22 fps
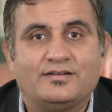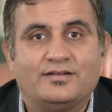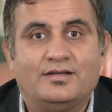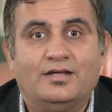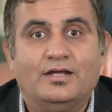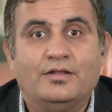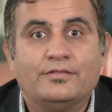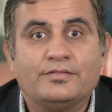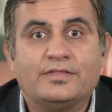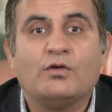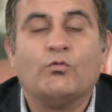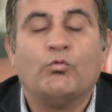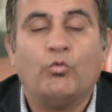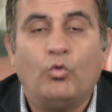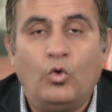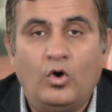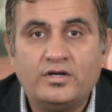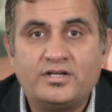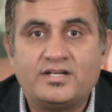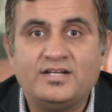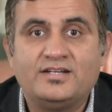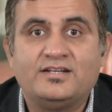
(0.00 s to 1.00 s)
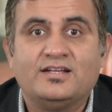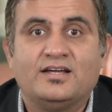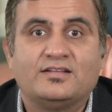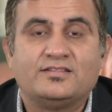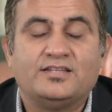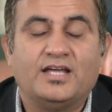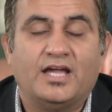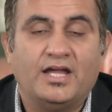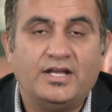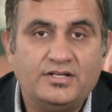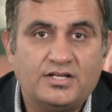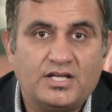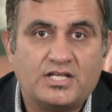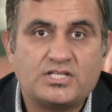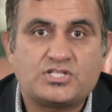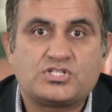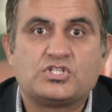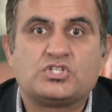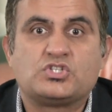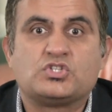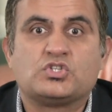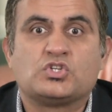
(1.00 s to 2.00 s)
They wanted the
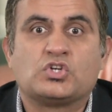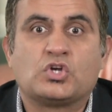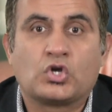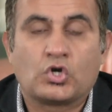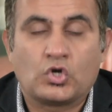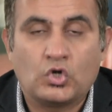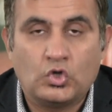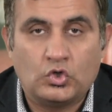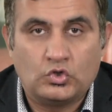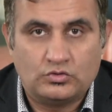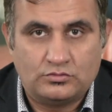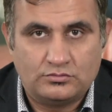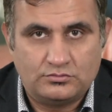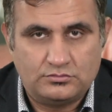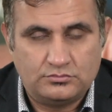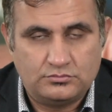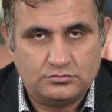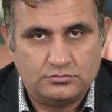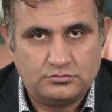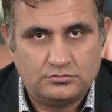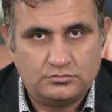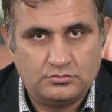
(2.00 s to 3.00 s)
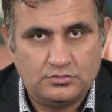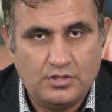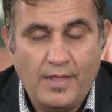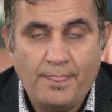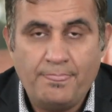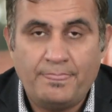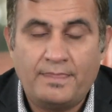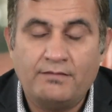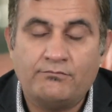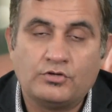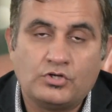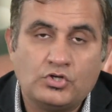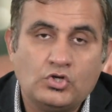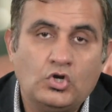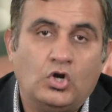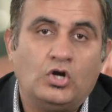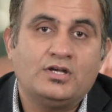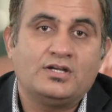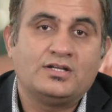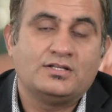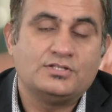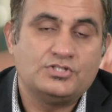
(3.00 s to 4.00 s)
industry to grow. They were
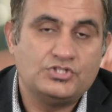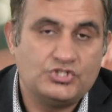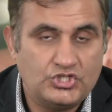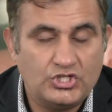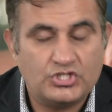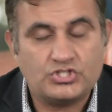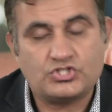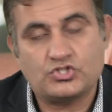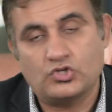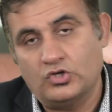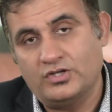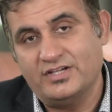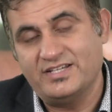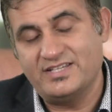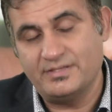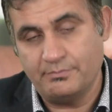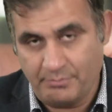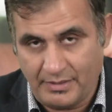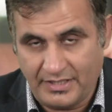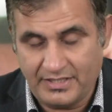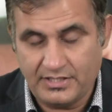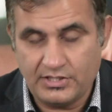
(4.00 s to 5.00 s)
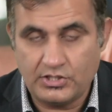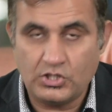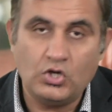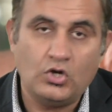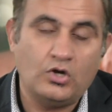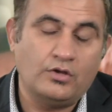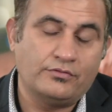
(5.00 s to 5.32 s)
not just only dependent on